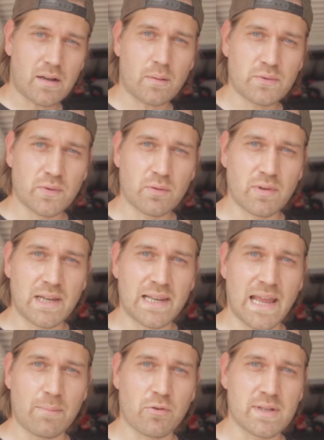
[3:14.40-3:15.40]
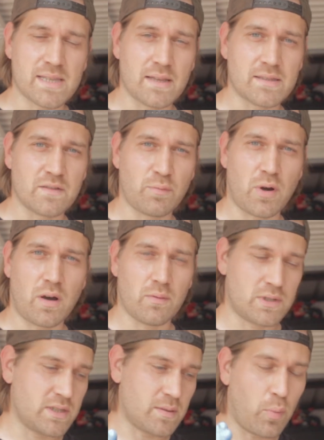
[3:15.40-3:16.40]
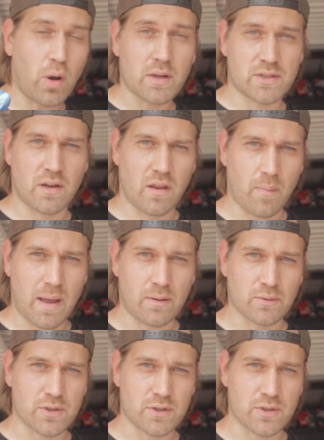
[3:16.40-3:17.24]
comes for the really labour intensive part, which is the polishing of the metal.